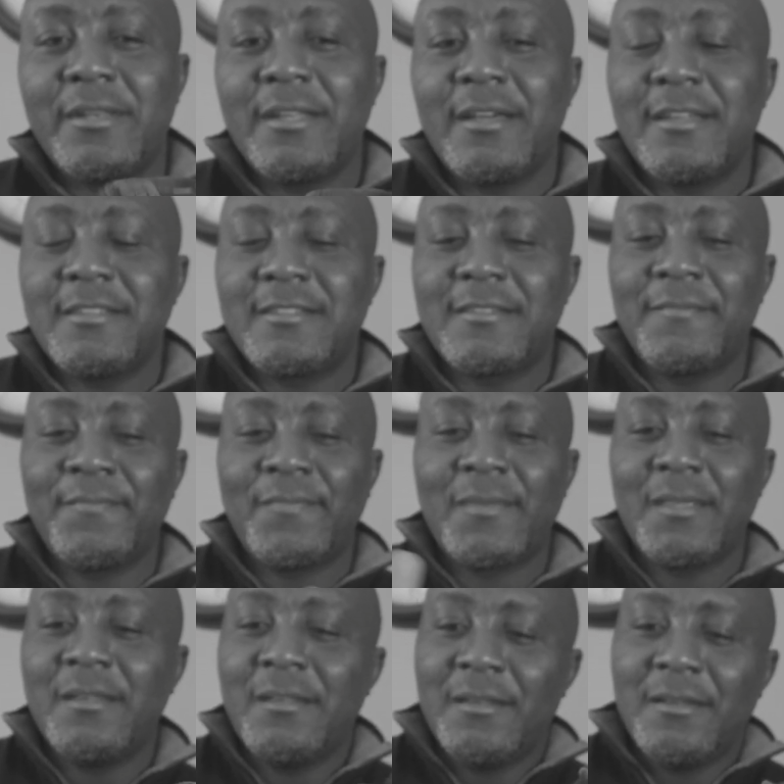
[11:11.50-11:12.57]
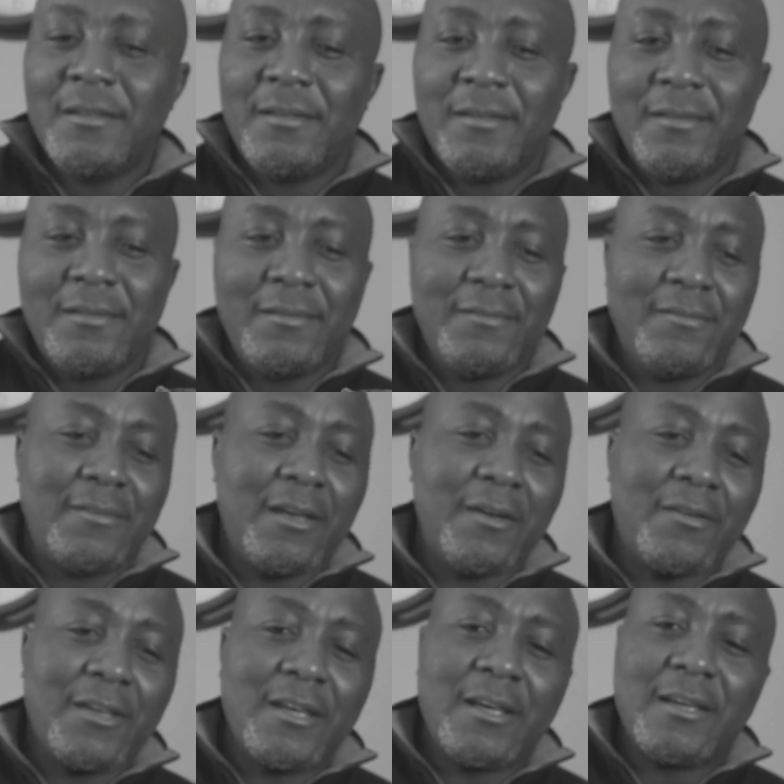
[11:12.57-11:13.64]
nice,
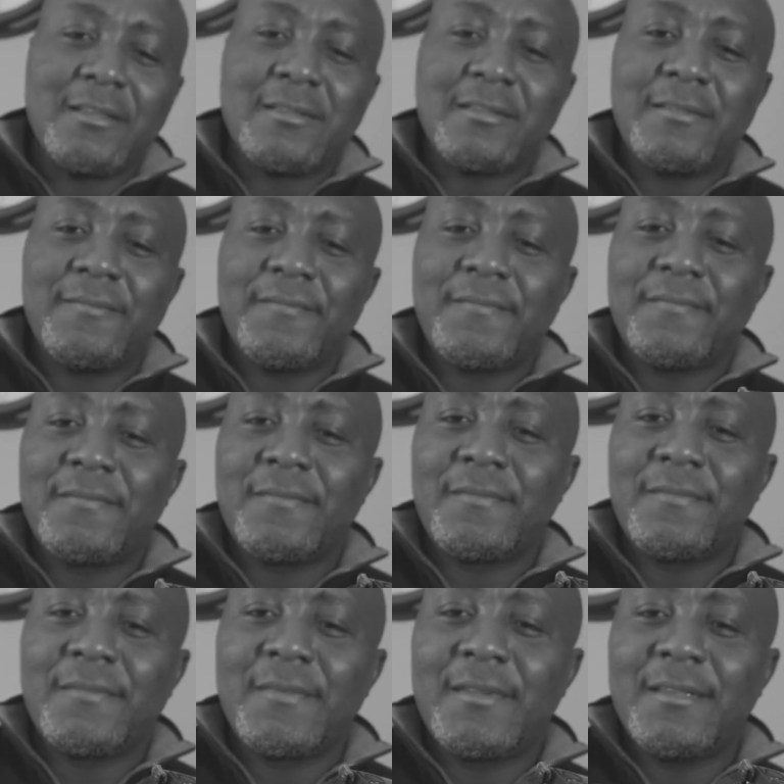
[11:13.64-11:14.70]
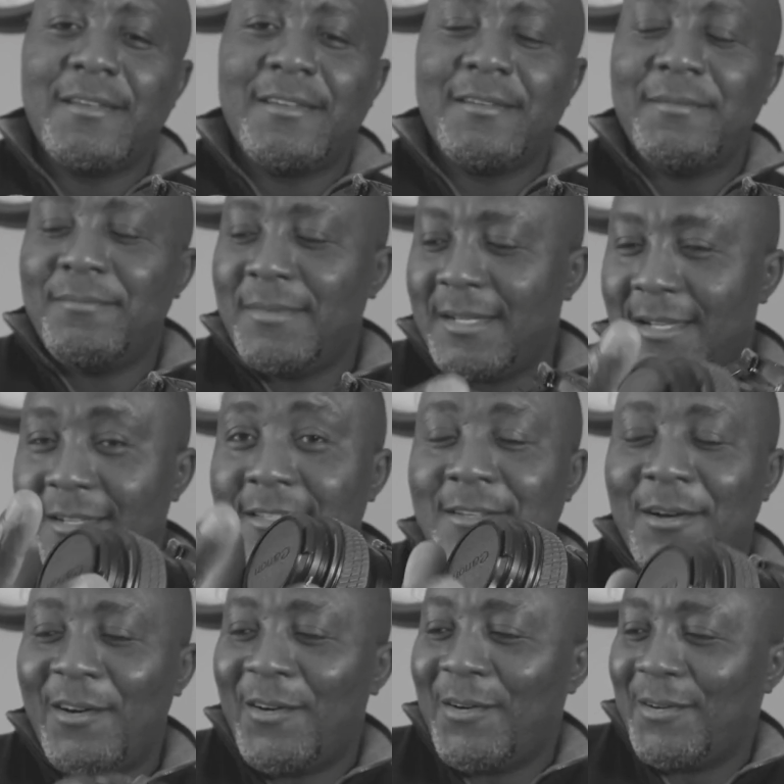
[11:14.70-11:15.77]
very nice. But that's
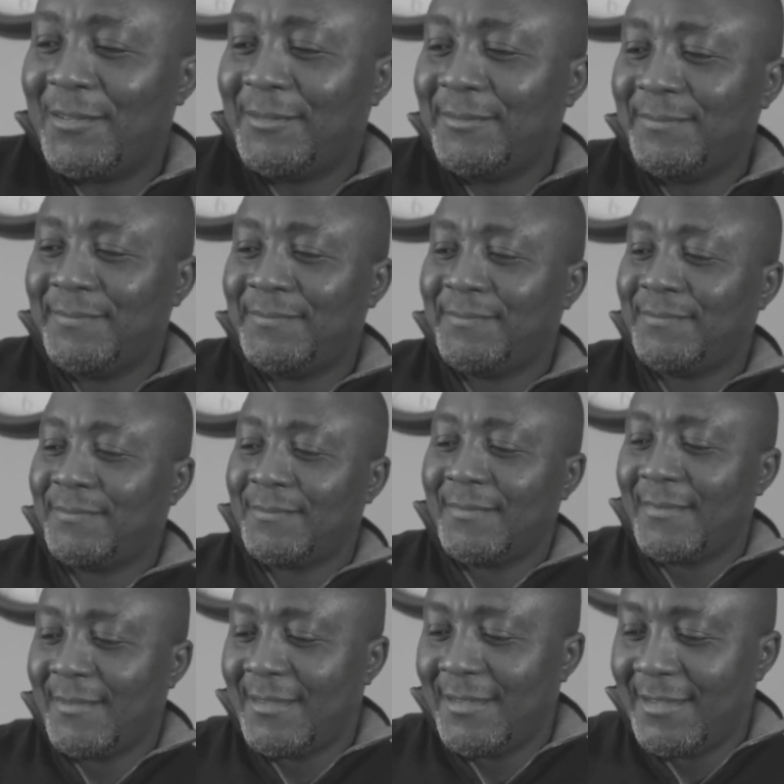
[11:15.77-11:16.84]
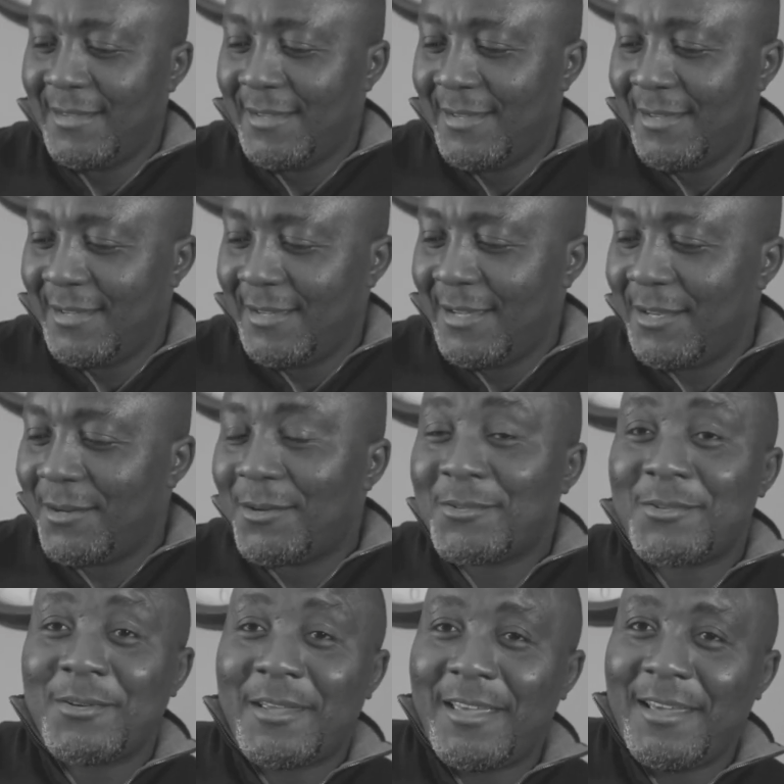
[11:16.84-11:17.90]
not all. It
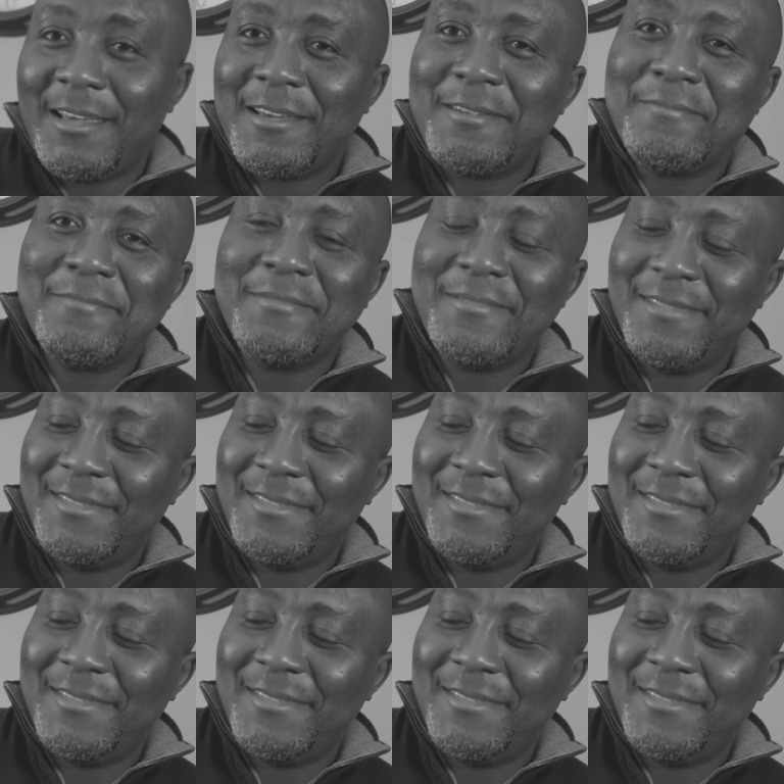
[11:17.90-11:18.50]
also came,